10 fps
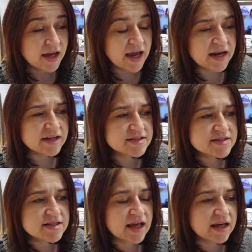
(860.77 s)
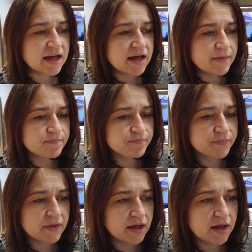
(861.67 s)
And it's like a
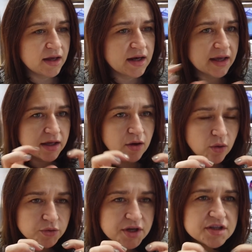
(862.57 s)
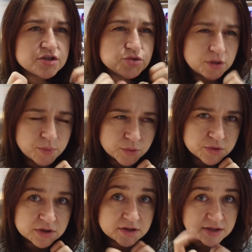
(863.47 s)
holder that you can put